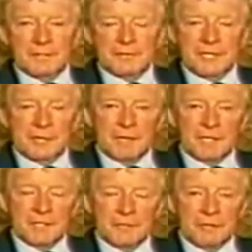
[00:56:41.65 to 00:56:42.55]
of
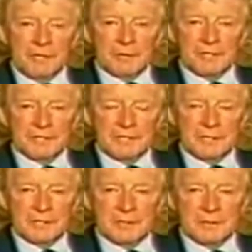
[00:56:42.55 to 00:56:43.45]
cymatic
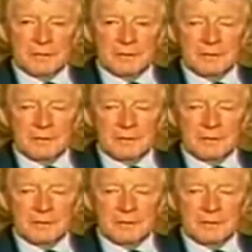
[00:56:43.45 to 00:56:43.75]
frequencies